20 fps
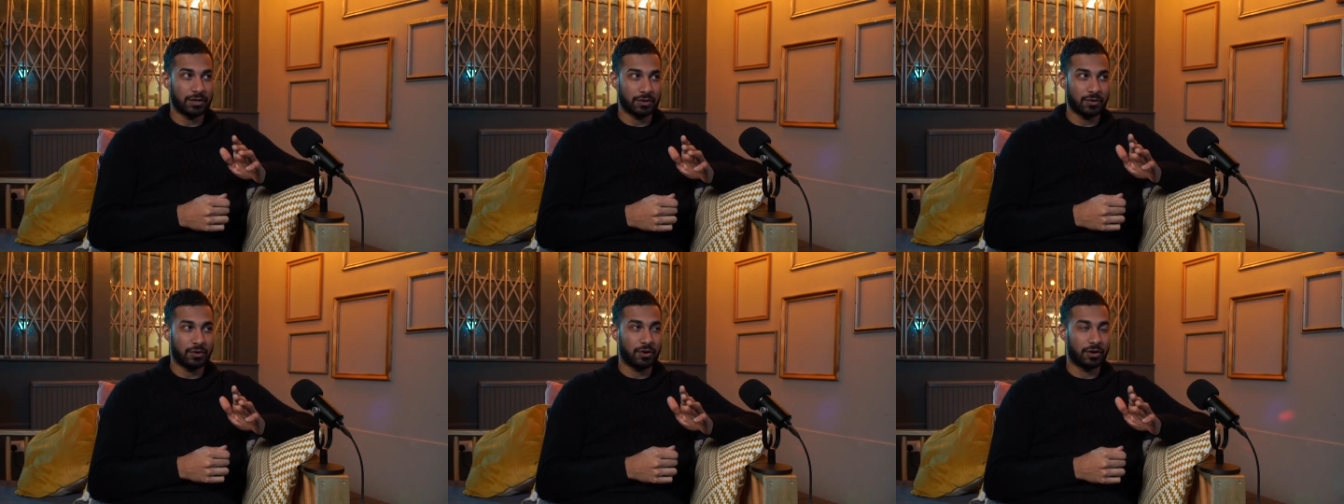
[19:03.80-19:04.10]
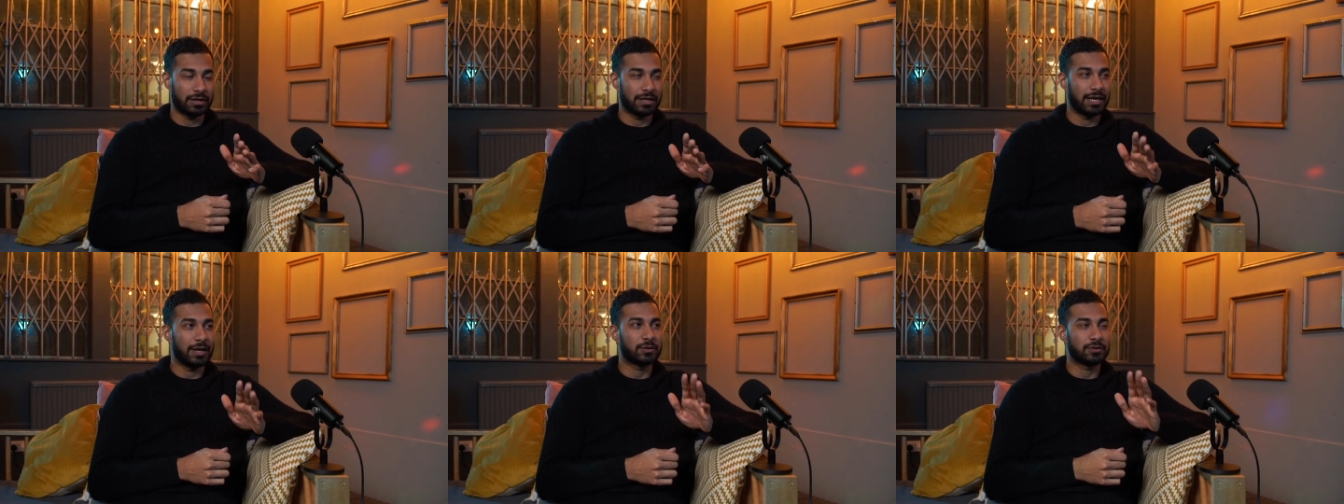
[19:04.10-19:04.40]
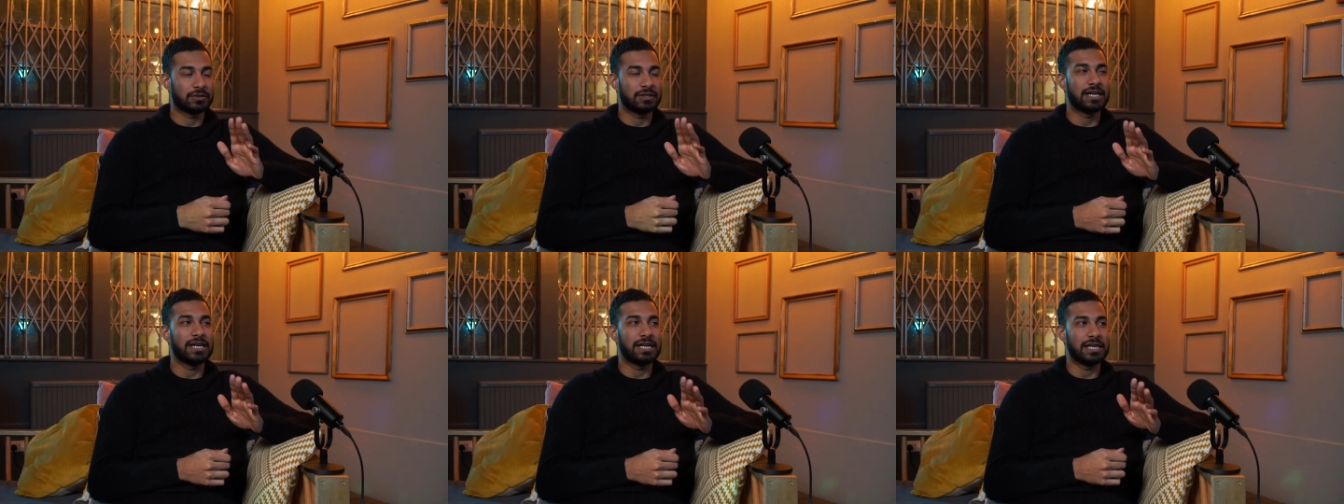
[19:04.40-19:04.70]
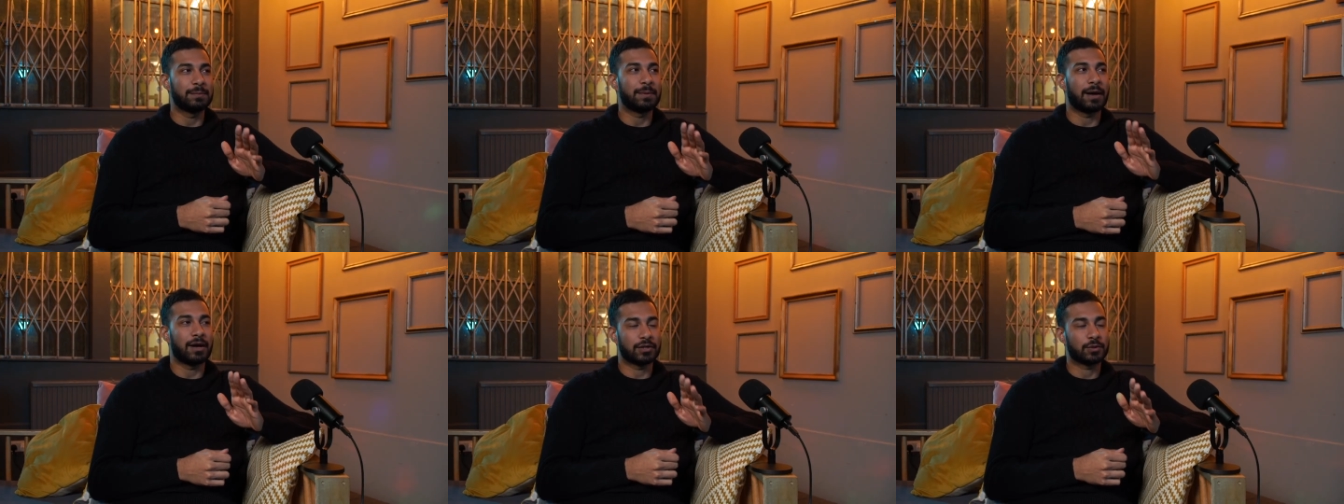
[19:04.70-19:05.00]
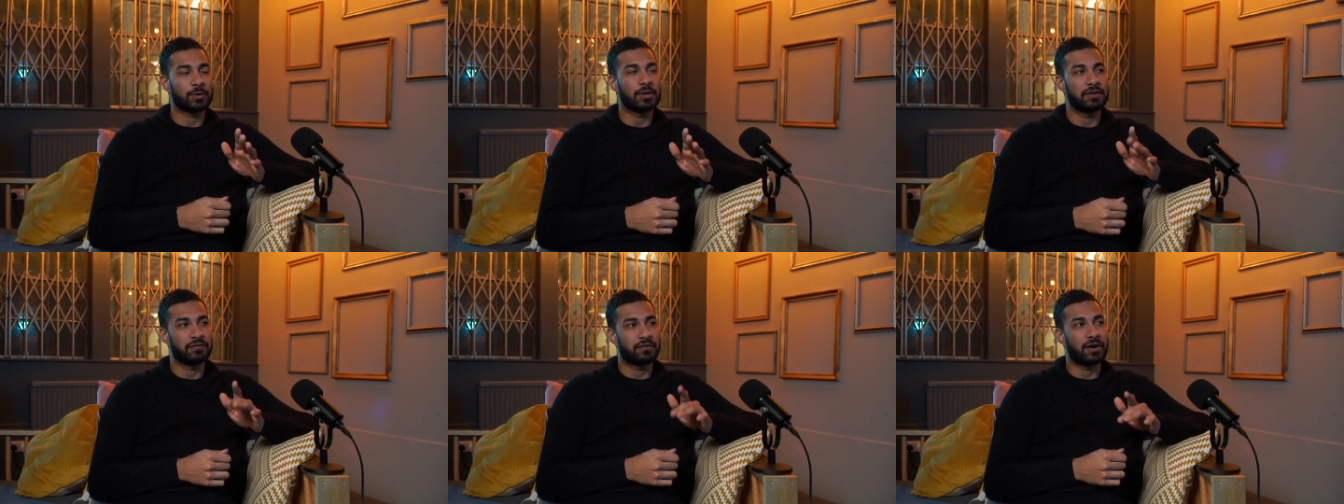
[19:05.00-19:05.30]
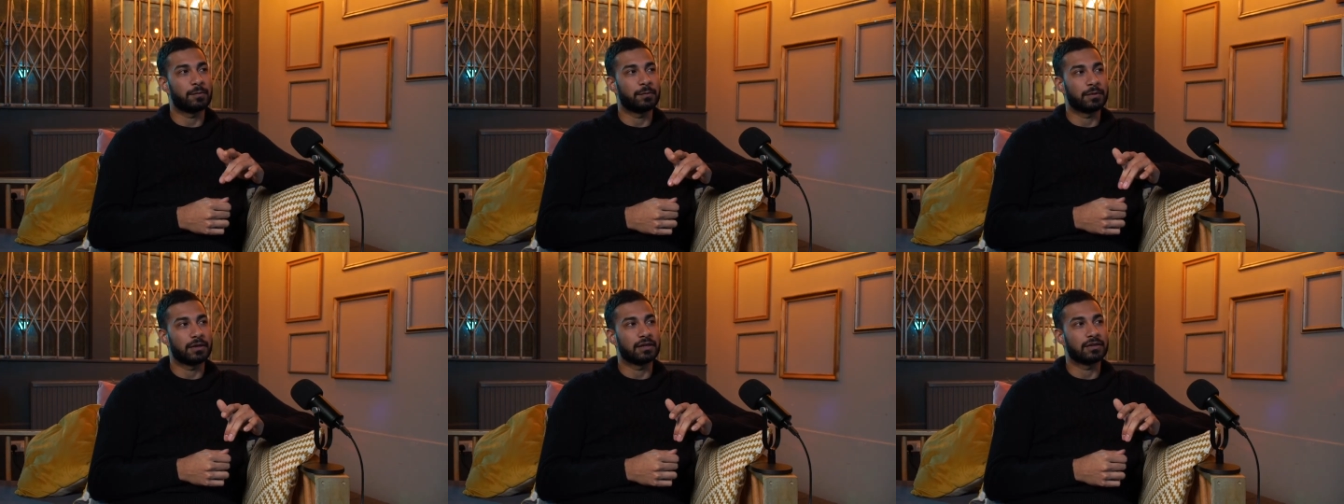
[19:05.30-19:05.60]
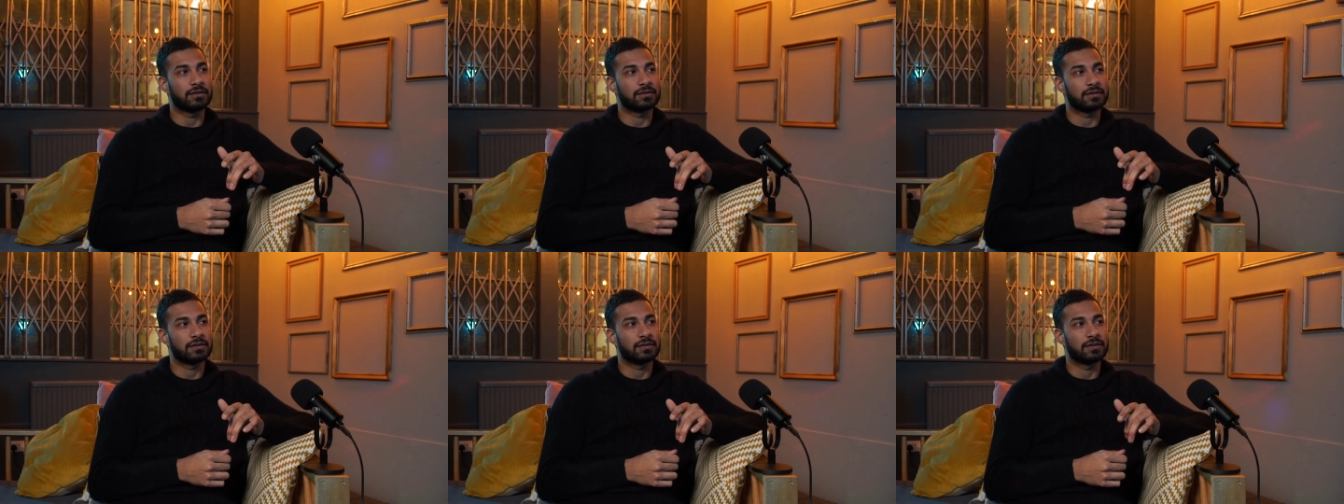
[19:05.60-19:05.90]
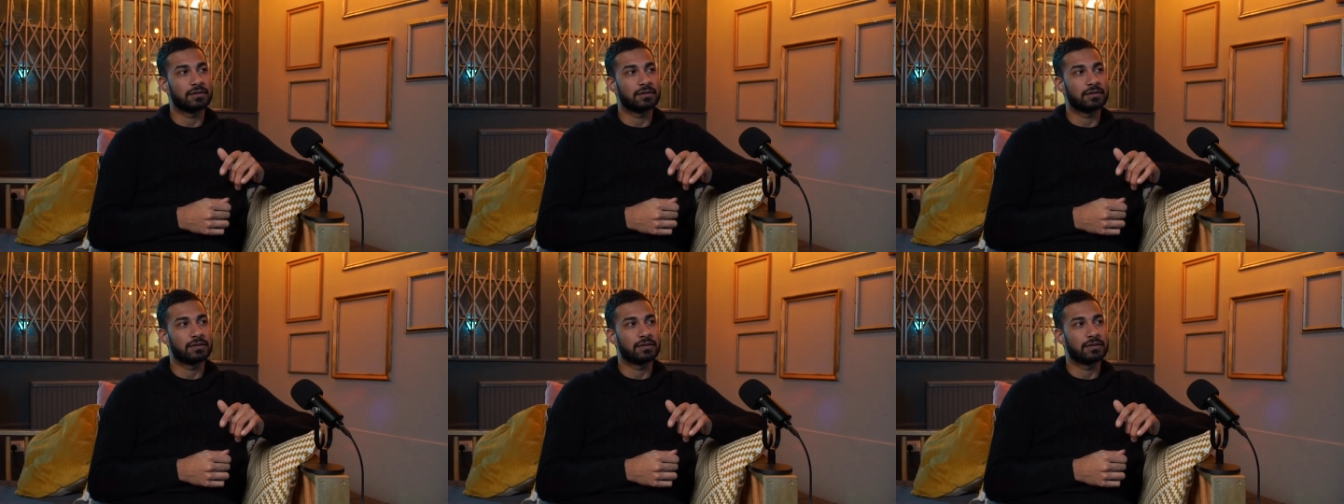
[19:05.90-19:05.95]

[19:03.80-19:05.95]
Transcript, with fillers: to God, it was nearly about 25 minutes.